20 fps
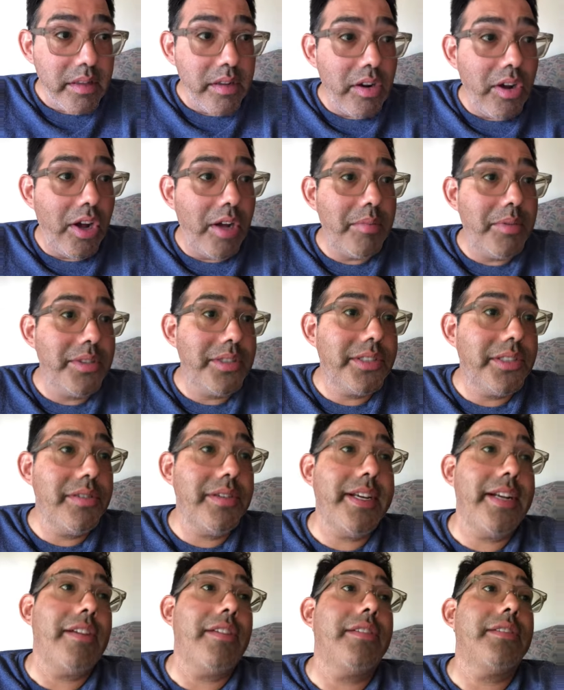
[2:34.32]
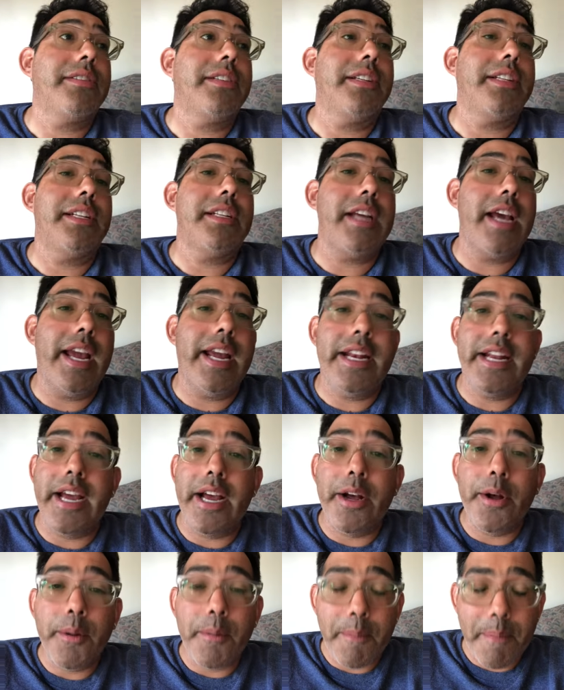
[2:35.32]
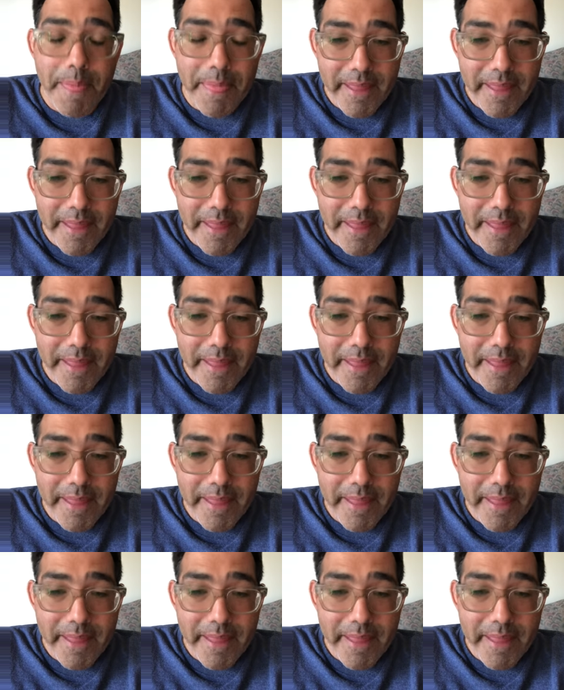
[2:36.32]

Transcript: almost 2 years to the day now.